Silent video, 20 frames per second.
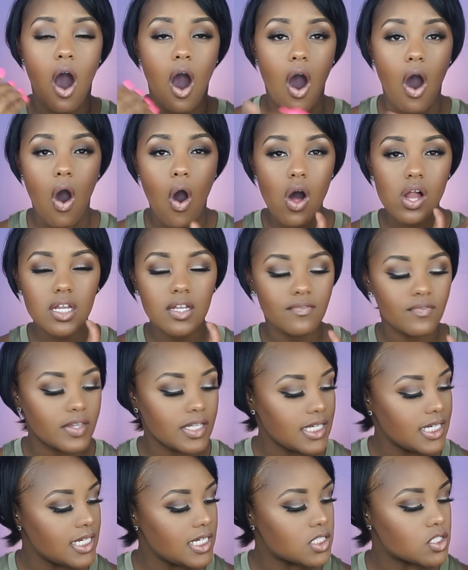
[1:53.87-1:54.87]
All of
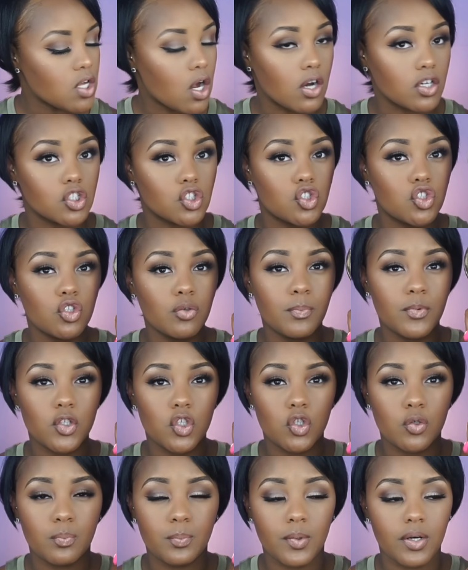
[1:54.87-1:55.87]
these are super
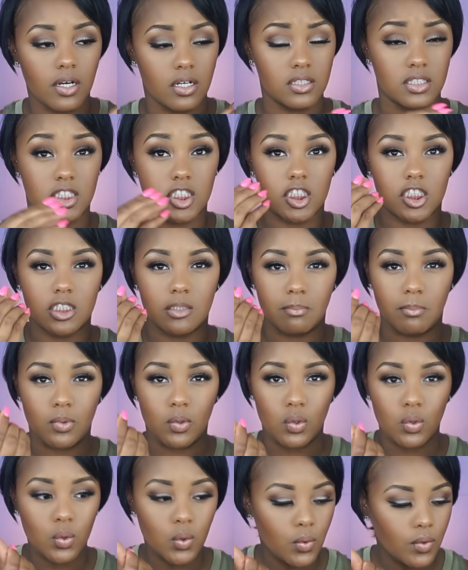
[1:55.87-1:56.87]
duper
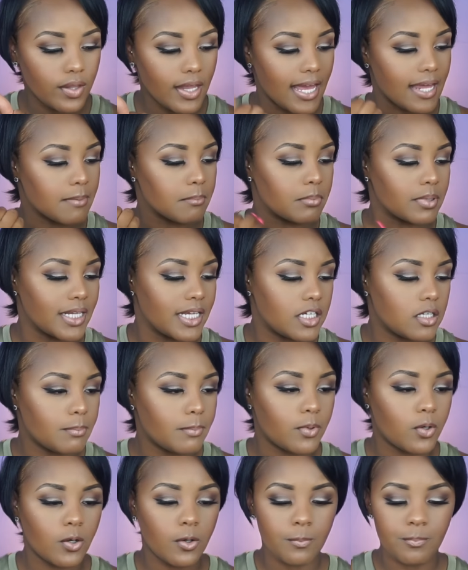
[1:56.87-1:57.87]
smooth and
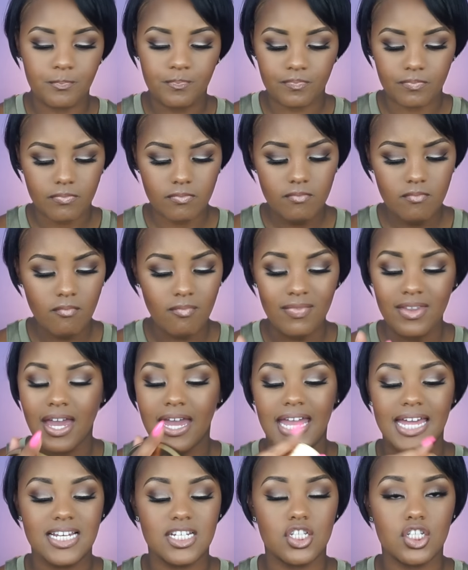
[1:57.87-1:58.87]
blendable,
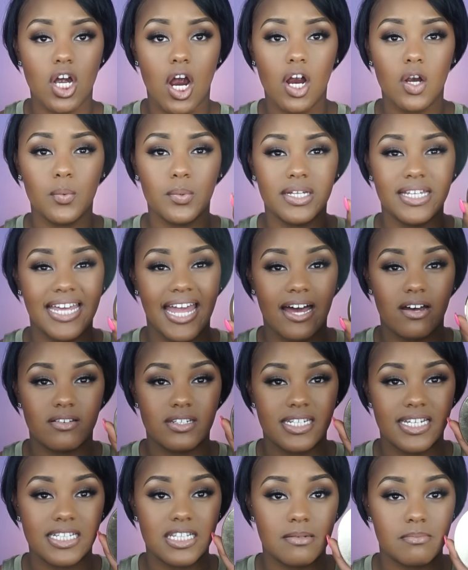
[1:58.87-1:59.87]
and Tarte really
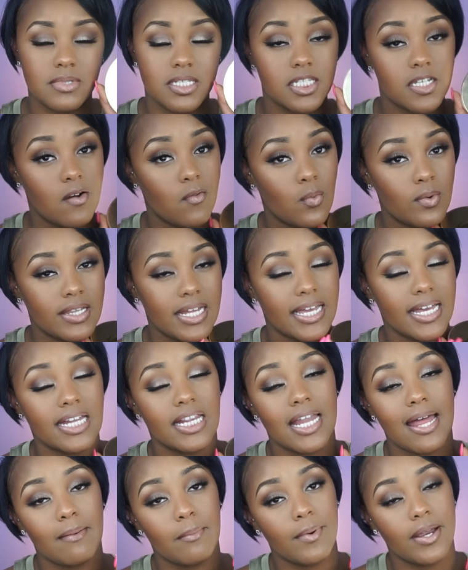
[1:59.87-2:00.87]
outdid themselves when they
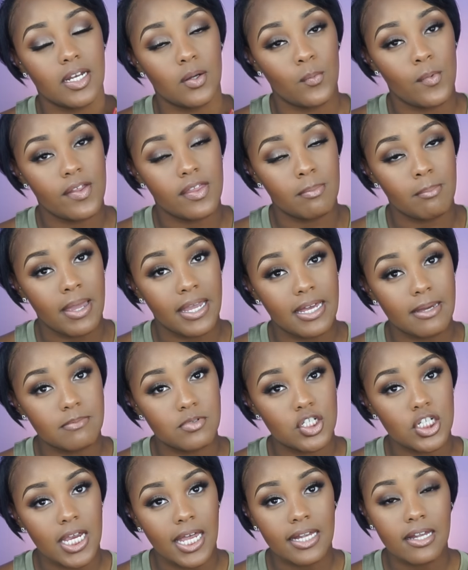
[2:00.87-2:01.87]
collaborated with
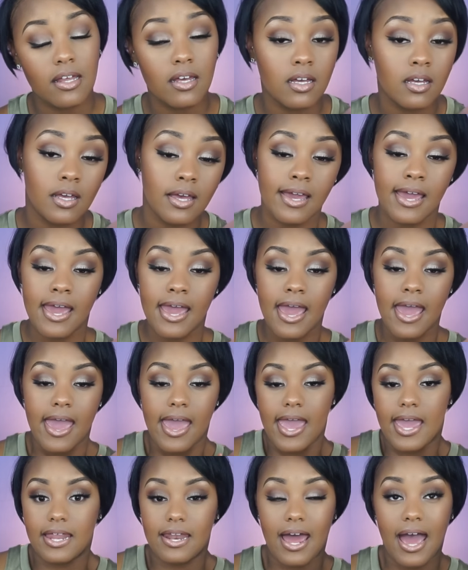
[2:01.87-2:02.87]
MakeupShayla,
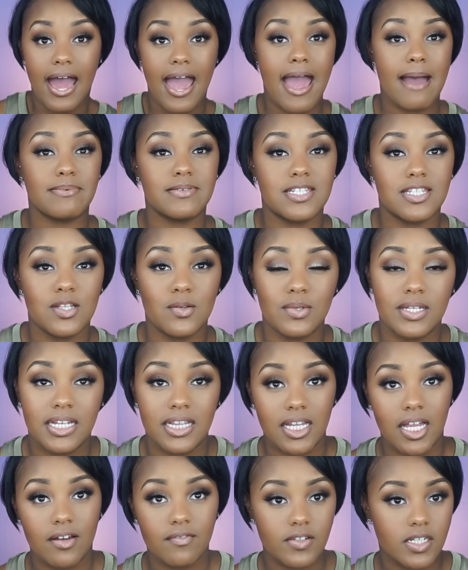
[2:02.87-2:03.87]
and I
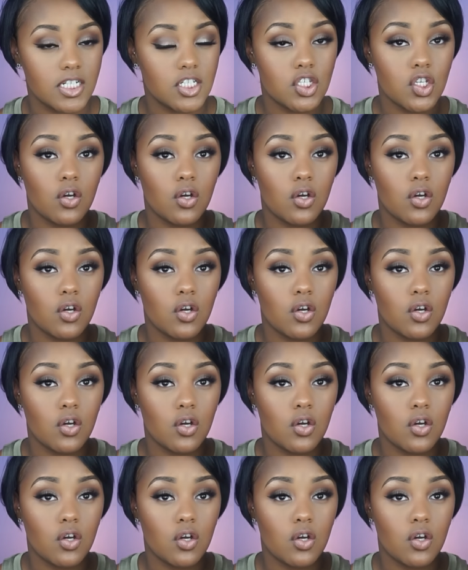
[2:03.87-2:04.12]
absolutely loved it.